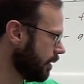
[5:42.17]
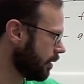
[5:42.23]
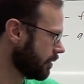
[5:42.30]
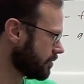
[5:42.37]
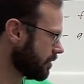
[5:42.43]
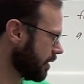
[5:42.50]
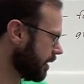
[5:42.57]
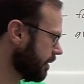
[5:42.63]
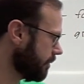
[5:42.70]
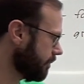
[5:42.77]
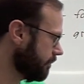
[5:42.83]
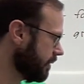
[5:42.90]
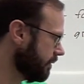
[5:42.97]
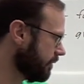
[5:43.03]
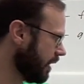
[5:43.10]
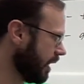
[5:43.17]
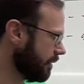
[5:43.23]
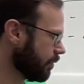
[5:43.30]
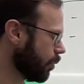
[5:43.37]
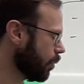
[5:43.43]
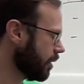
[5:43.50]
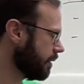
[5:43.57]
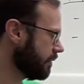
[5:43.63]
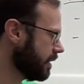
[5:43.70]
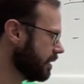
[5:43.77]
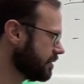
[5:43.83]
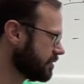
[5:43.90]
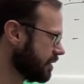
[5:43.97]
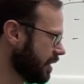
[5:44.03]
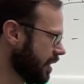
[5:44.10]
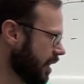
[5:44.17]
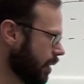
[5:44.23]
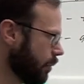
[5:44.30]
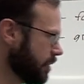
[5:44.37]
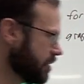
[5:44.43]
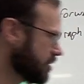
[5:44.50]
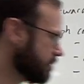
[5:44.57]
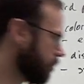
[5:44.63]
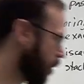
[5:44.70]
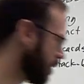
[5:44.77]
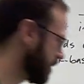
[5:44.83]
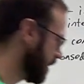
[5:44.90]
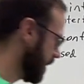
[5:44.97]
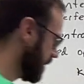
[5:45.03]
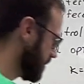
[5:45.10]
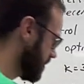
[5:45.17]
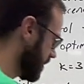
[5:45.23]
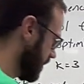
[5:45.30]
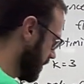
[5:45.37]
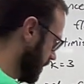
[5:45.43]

or sorry, V5 or one of these, we just marked it as